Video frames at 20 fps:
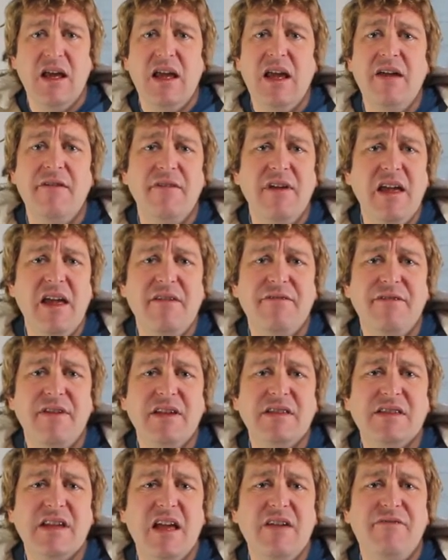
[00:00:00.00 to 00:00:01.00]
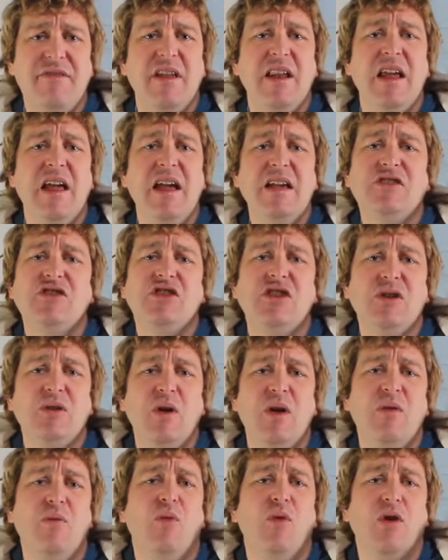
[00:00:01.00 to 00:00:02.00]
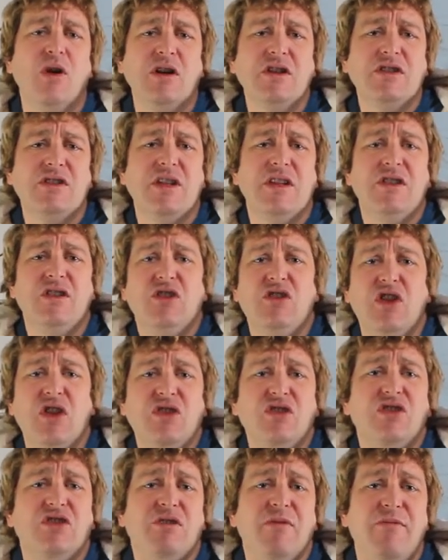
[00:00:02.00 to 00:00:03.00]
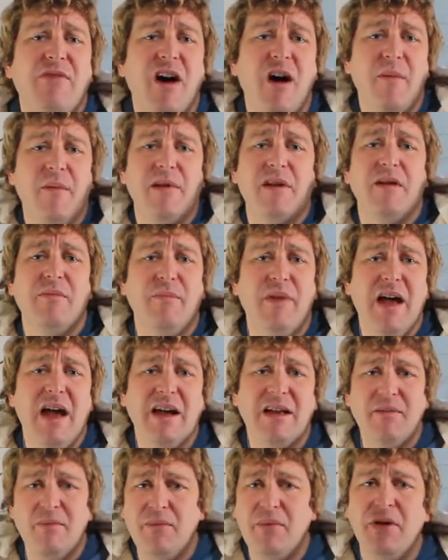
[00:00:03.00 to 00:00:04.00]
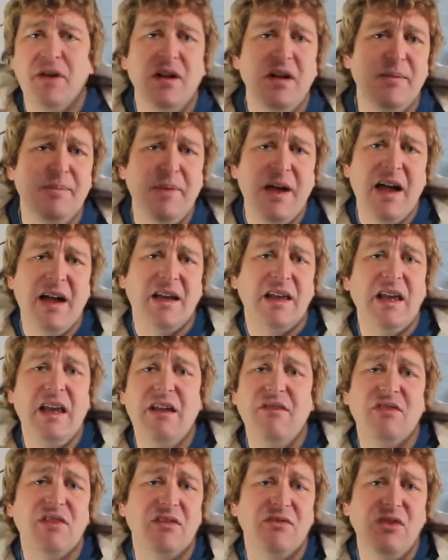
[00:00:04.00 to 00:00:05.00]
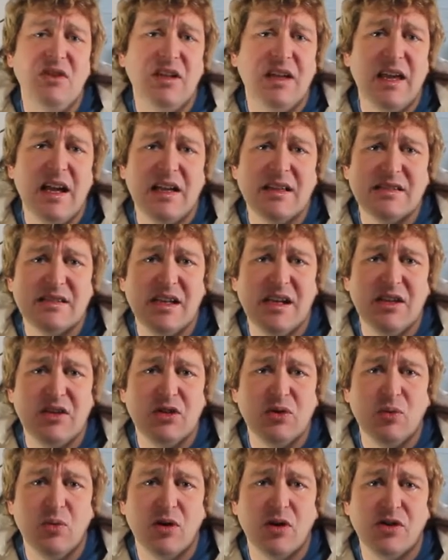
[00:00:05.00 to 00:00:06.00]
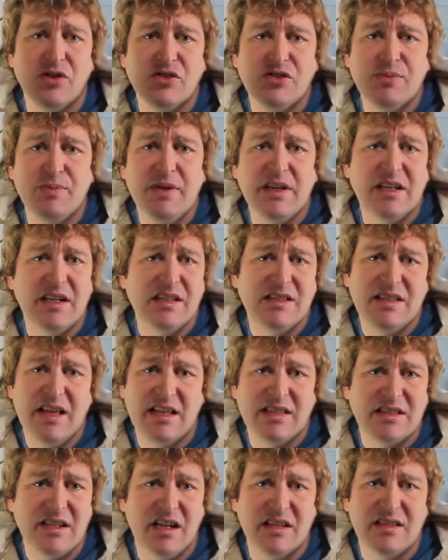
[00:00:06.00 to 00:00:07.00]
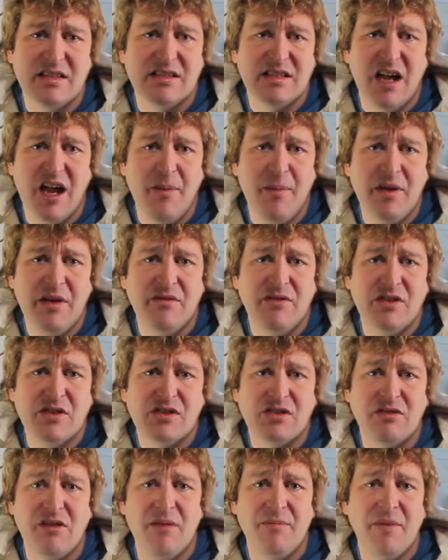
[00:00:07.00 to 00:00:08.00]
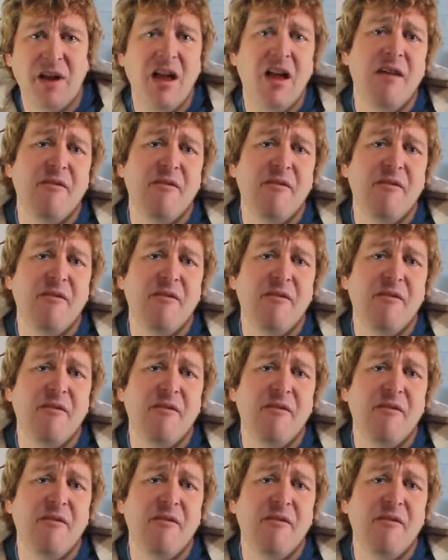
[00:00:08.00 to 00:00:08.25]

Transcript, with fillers: If it hits you, it works, then vomit it back, put it back. Even if you can't say the words, because that's not the timing of the script,